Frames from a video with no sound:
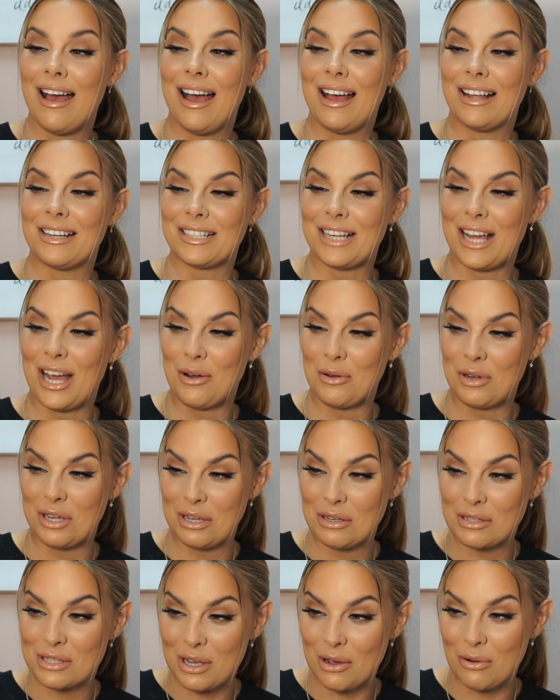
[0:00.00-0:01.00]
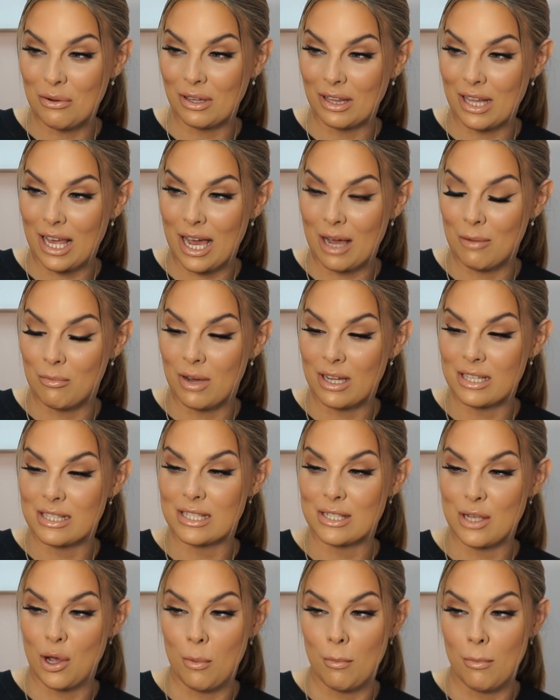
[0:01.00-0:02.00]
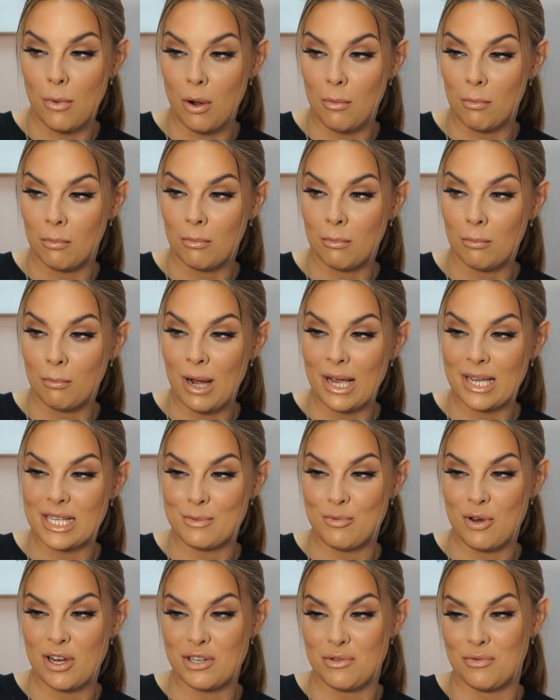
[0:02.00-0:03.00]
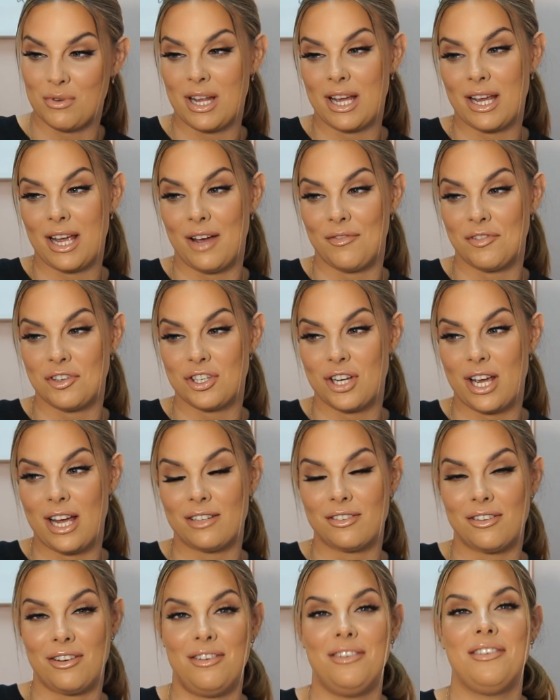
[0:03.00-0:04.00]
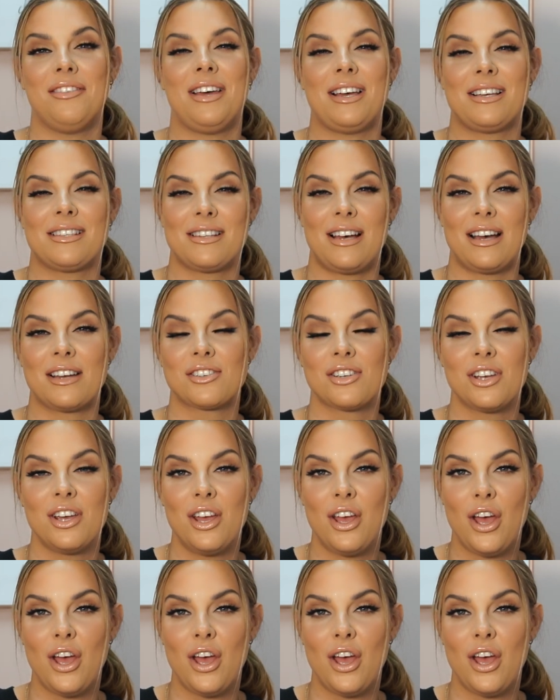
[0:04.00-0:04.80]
And how are you so glam and so mum? My inspiration when I have a child. Oh, thanks, Tash.